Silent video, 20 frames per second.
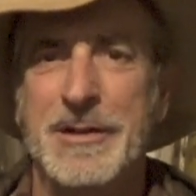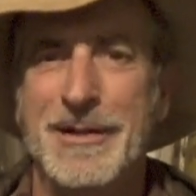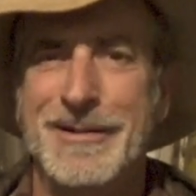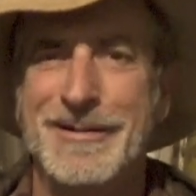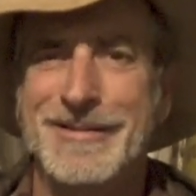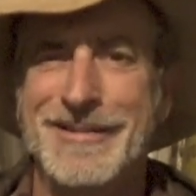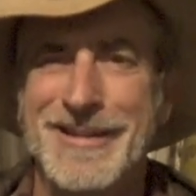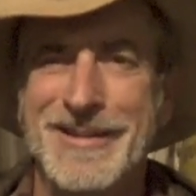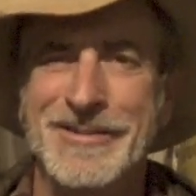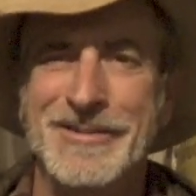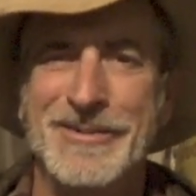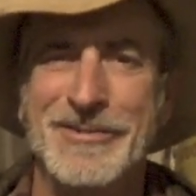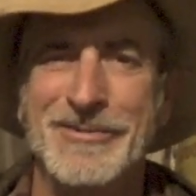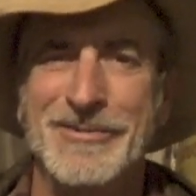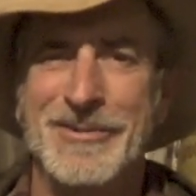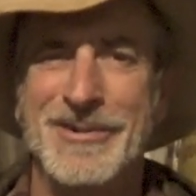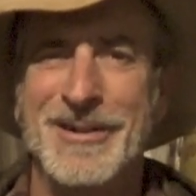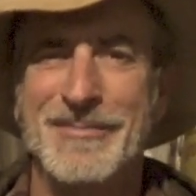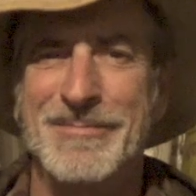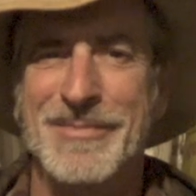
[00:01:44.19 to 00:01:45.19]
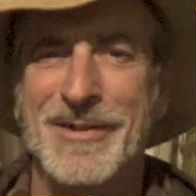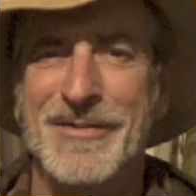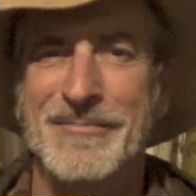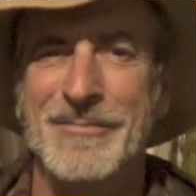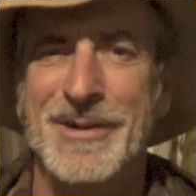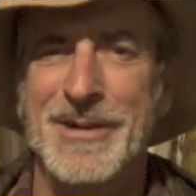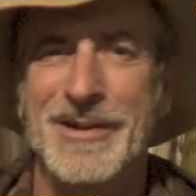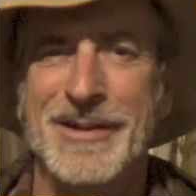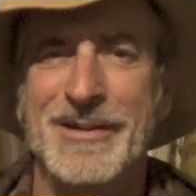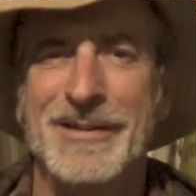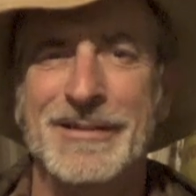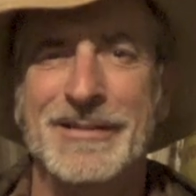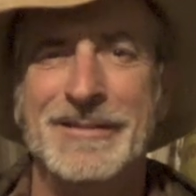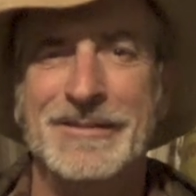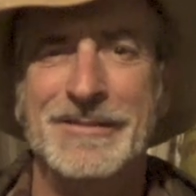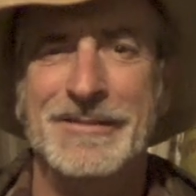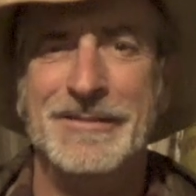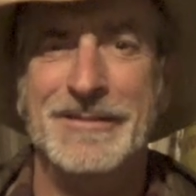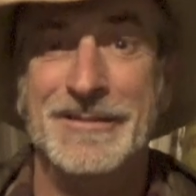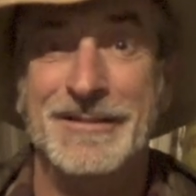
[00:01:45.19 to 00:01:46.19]
Here's a little clip of him here.
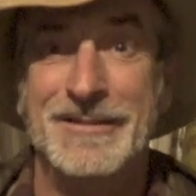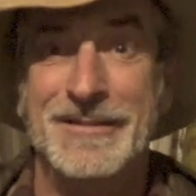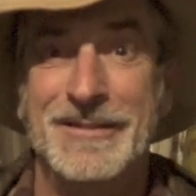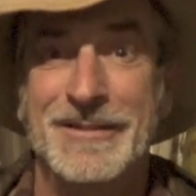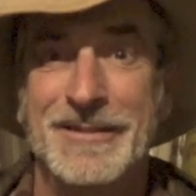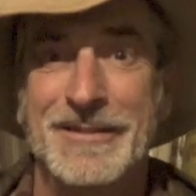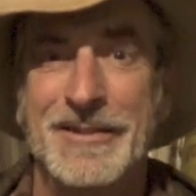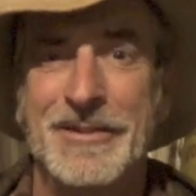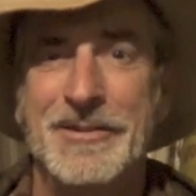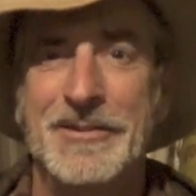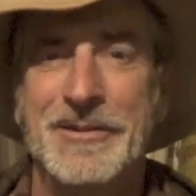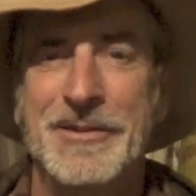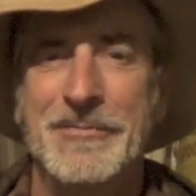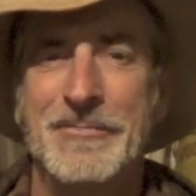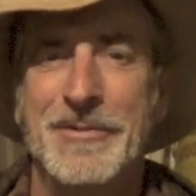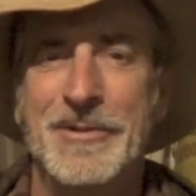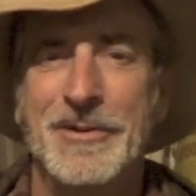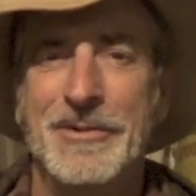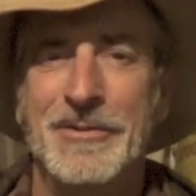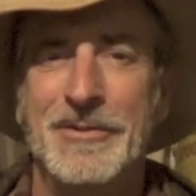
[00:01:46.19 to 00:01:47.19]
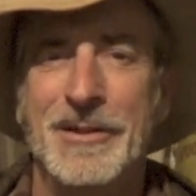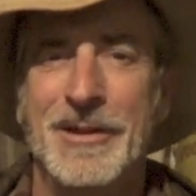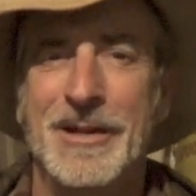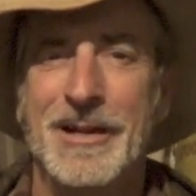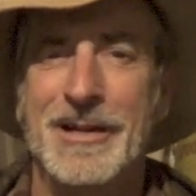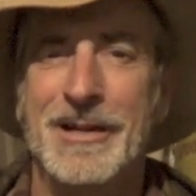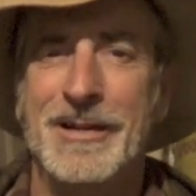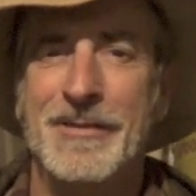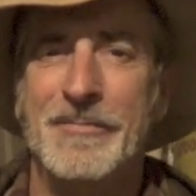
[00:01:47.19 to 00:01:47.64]
You can see what he looked like.